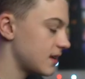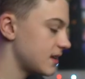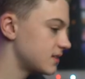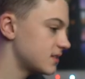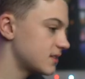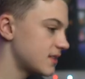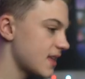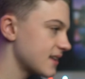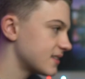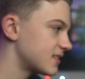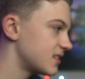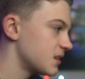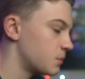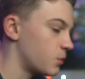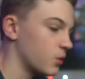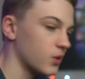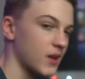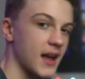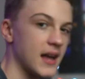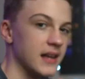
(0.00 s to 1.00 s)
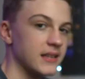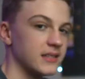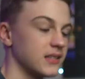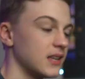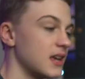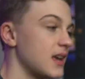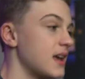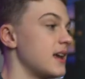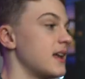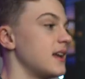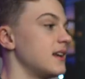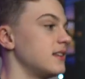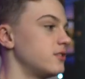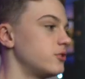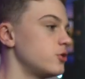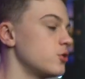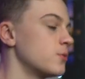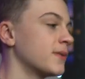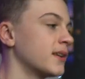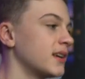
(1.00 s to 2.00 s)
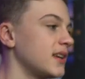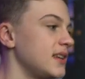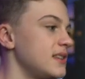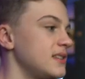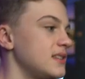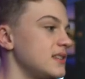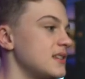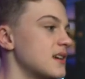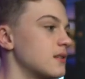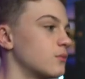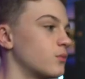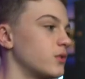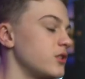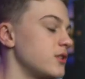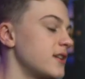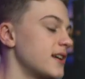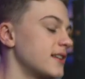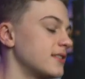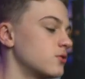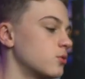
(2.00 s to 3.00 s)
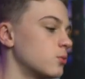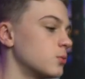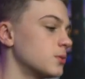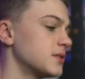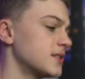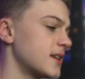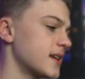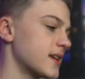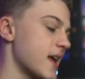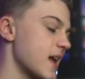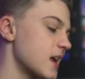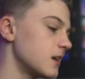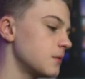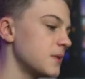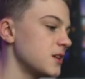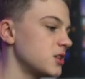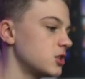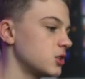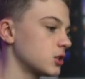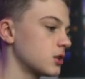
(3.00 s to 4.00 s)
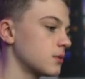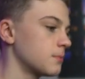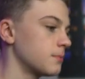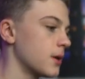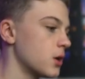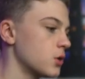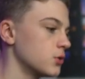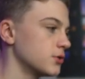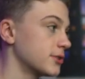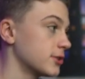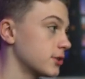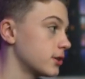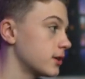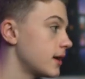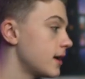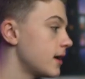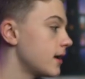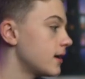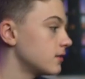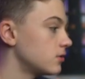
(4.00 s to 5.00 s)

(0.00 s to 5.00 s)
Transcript: It's that simple, guys. It is super easy, and when you get tools like Animation Composer